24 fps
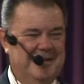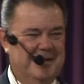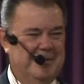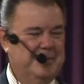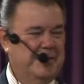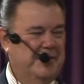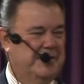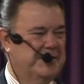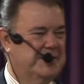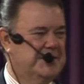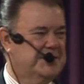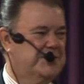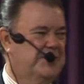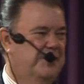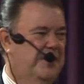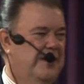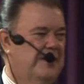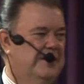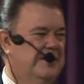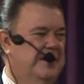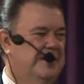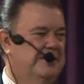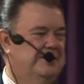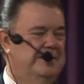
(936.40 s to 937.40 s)
Upon this
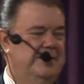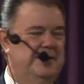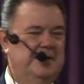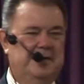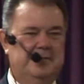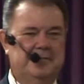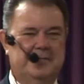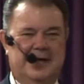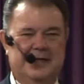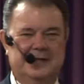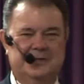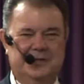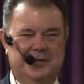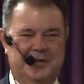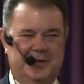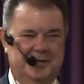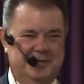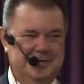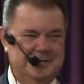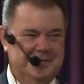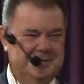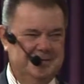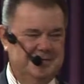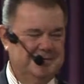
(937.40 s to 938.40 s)
rock i build my
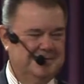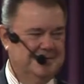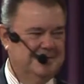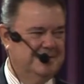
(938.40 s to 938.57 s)
church,